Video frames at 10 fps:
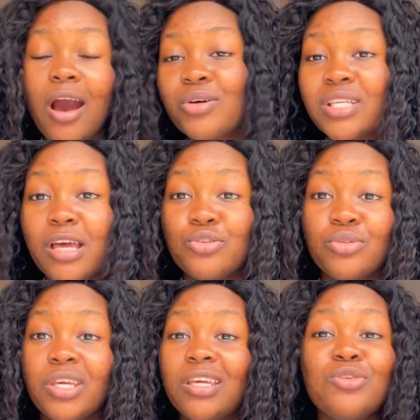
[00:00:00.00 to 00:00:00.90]
outside
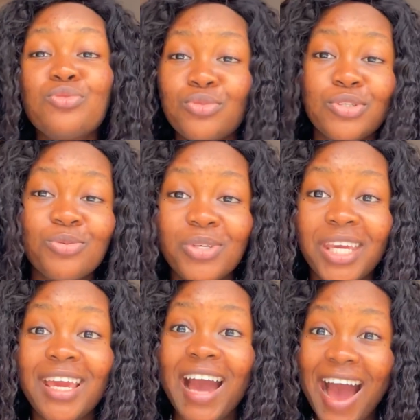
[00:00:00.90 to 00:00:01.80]
UK, into the
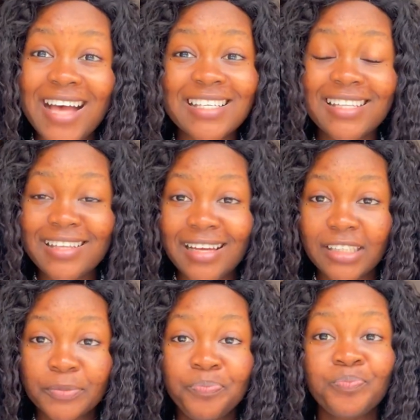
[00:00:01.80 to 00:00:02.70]
UK as a
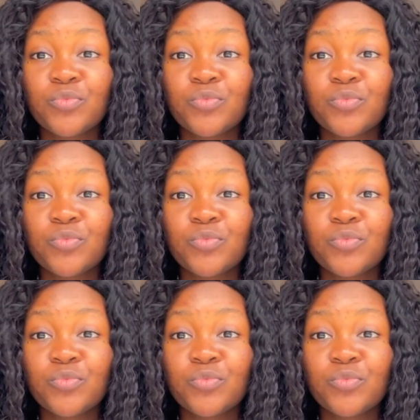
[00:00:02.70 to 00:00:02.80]
nanny.